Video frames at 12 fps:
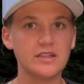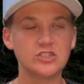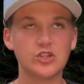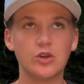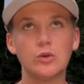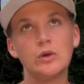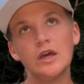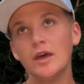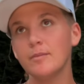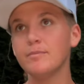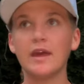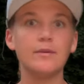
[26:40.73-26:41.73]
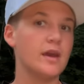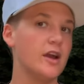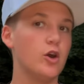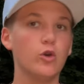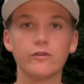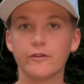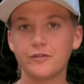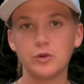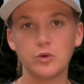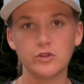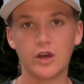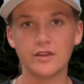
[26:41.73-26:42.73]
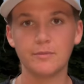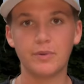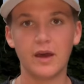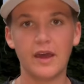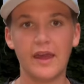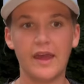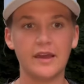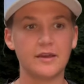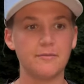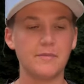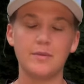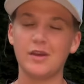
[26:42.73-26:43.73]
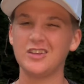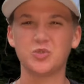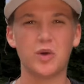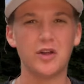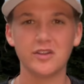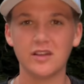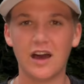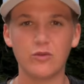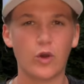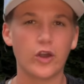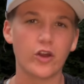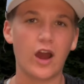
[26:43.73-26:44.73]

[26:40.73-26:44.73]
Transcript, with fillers: So maybe I overfueled on the bike, maybe I swallowed a lot of water.